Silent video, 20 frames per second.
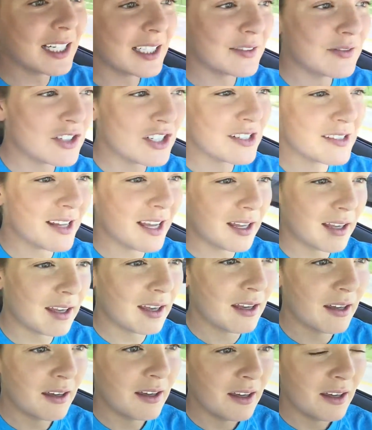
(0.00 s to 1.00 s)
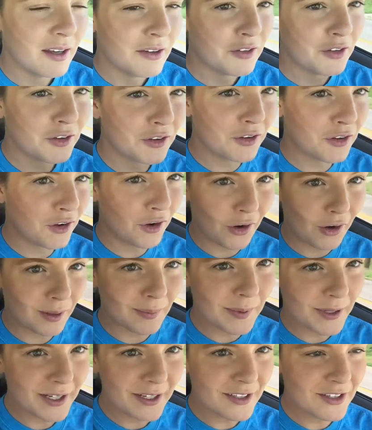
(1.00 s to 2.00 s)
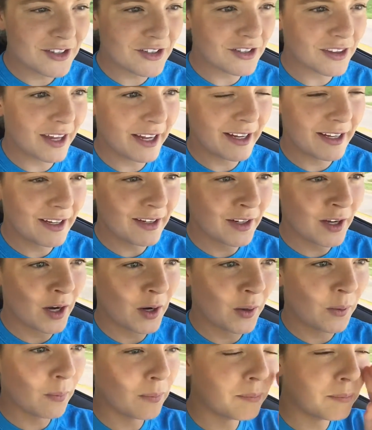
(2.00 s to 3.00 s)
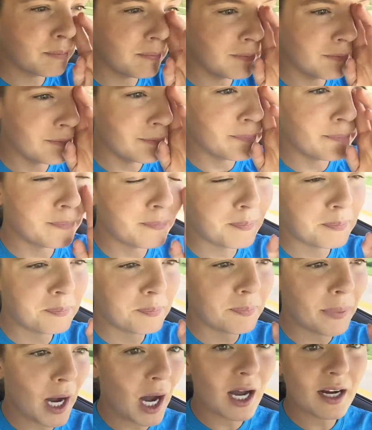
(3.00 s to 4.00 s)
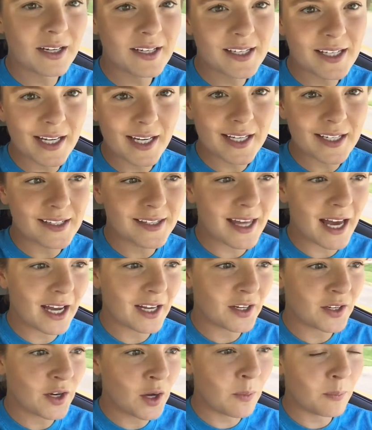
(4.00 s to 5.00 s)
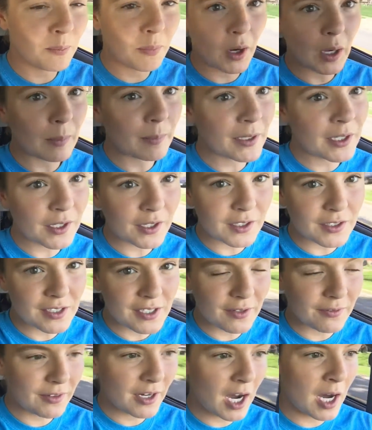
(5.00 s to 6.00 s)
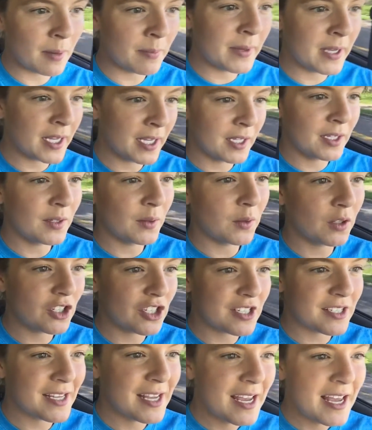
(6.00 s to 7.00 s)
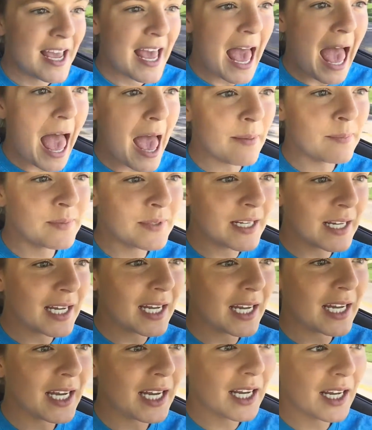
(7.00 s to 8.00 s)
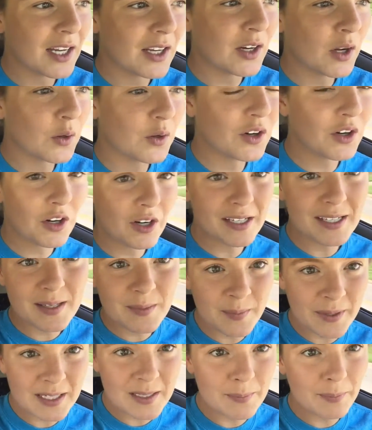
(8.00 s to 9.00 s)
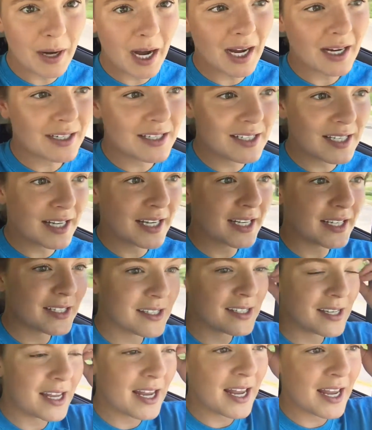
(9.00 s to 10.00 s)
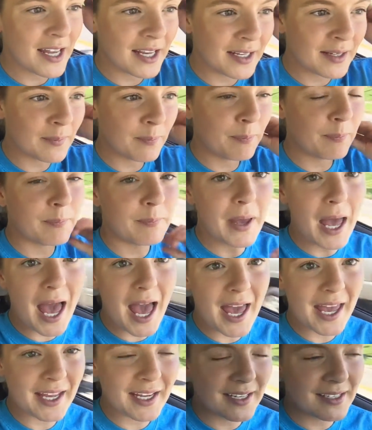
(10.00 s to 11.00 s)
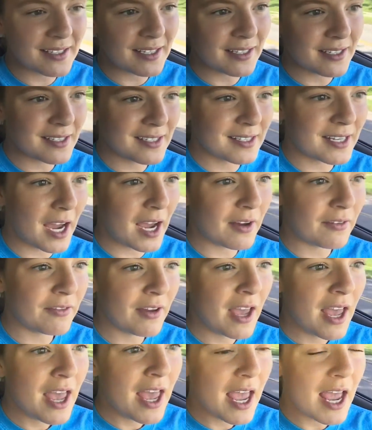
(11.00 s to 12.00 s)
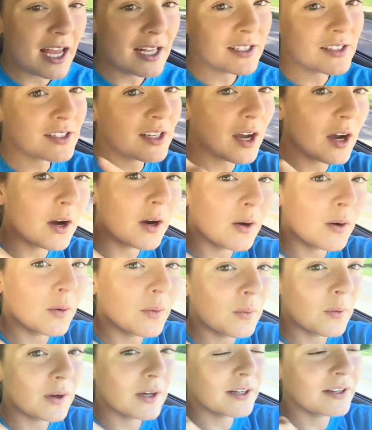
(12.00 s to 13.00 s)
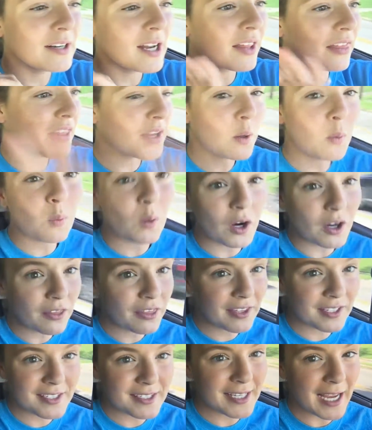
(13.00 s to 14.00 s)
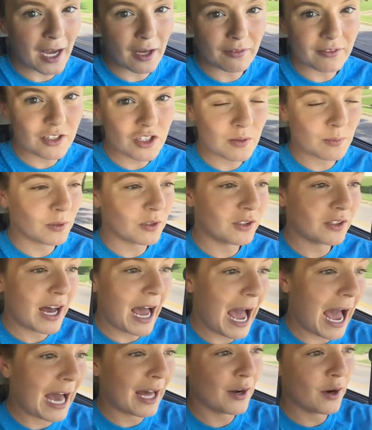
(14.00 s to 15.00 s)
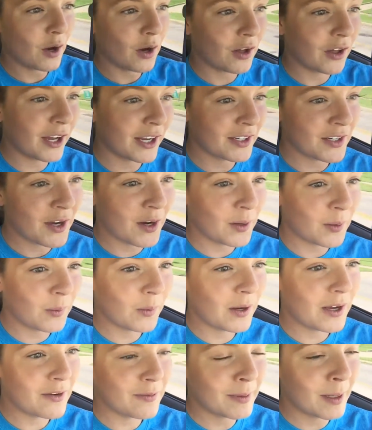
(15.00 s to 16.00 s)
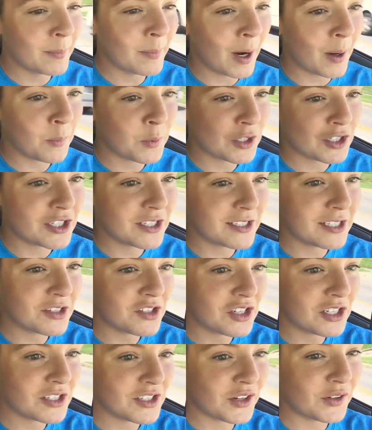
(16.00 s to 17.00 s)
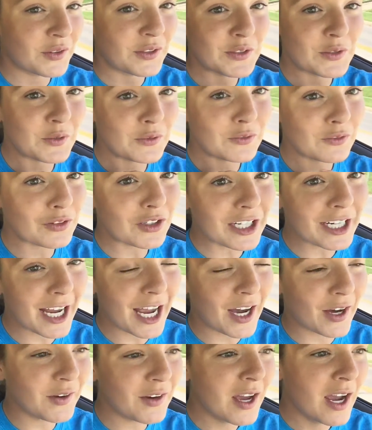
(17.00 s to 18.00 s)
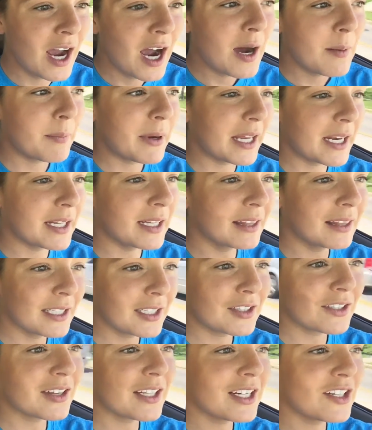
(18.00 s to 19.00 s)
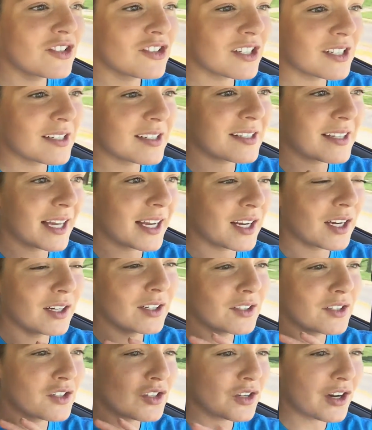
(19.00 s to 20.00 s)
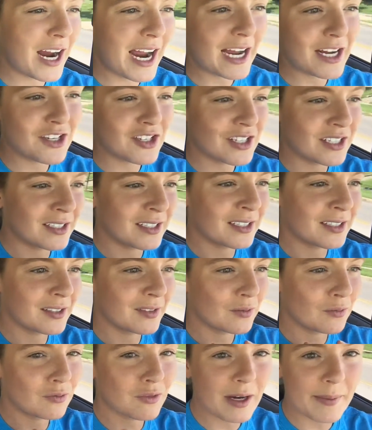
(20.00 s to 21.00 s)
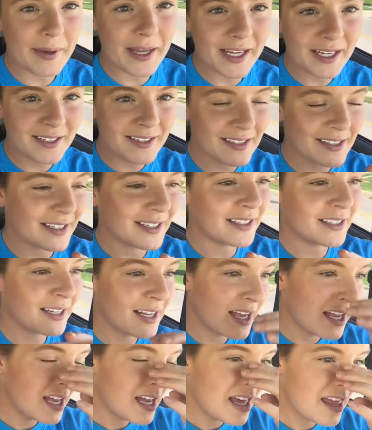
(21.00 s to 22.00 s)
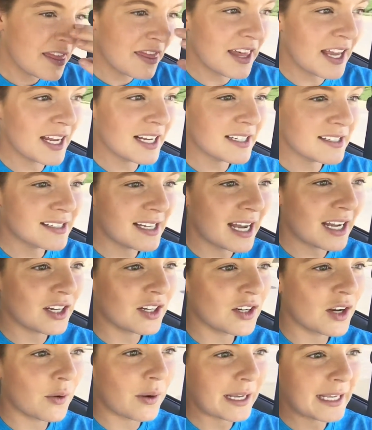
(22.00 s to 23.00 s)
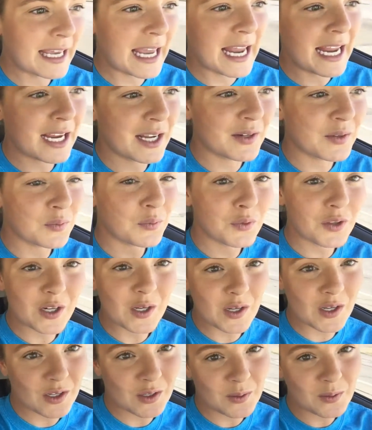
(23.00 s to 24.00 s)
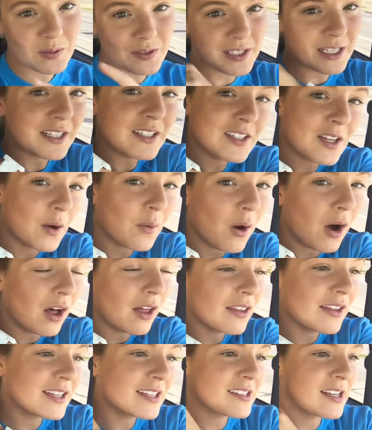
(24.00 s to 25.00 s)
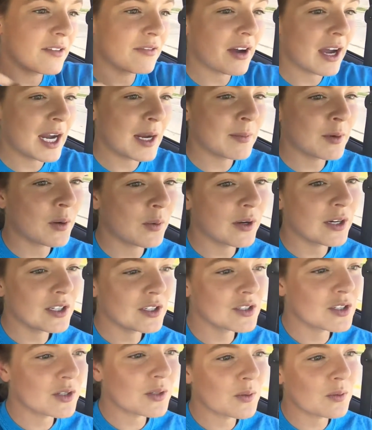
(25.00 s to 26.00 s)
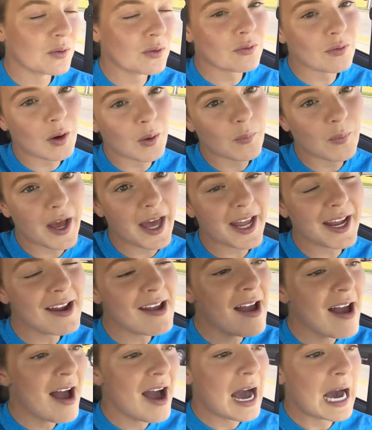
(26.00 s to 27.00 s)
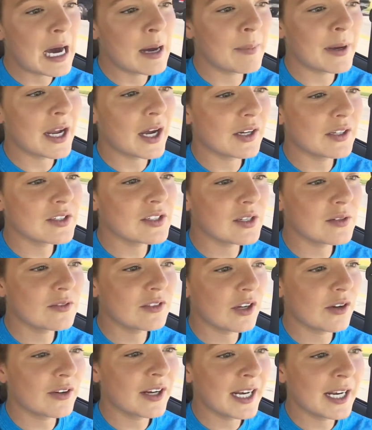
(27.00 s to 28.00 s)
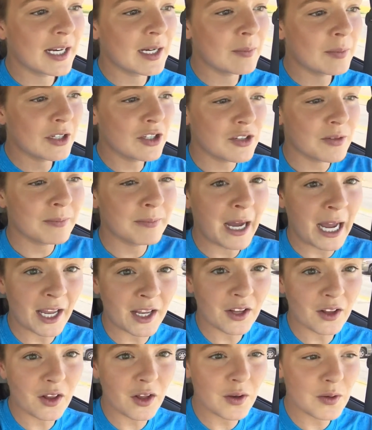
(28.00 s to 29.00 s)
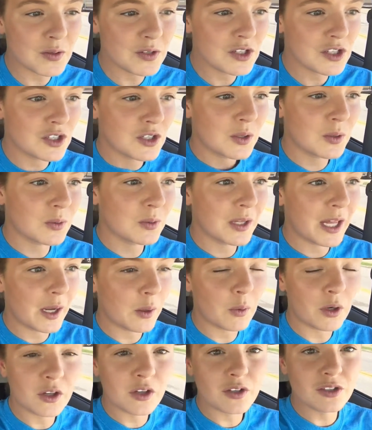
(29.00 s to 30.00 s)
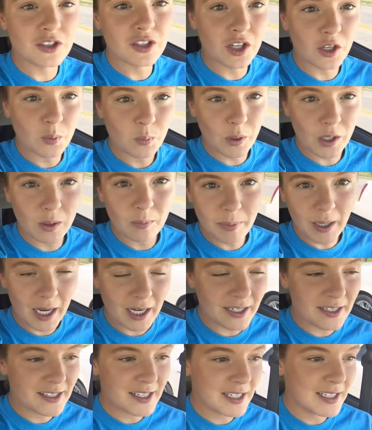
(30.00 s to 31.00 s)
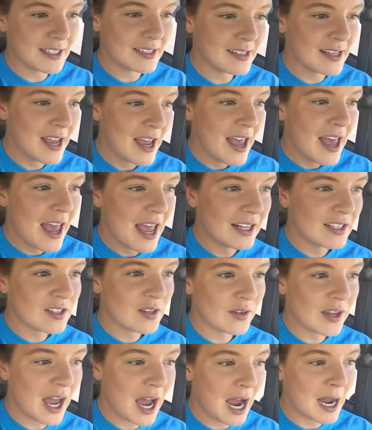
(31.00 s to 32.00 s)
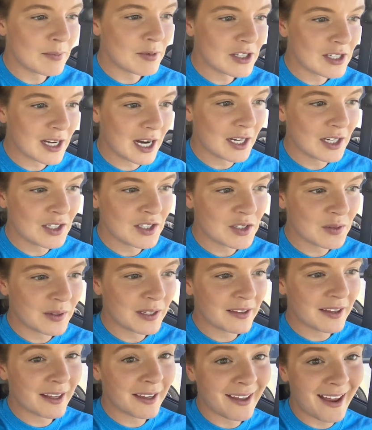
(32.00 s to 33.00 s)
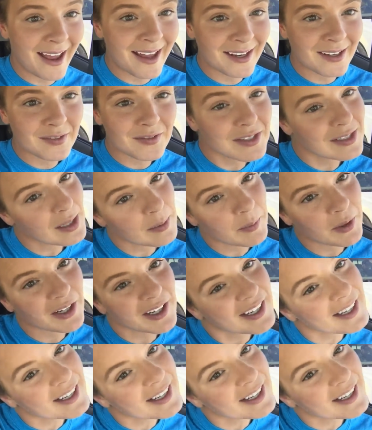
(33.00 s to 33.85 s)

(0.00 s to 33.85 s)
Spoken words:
of just like garbage, like, you know, boxes that, you know, Barbie dolls have come in, or just empty, you know, Christmas boxes and bags and stuff, and so nothing worth salvageable at all. I know if my mom watches this, she's going to freak out, but literally just like trash and ribbons and things that, you know, I can't reuse, and so all this stuff I'm going to throw away. I also donated a bunch of my clothes to like one of those Goodwill boxes, and so yeah, I'm just kind of doing like an end of summer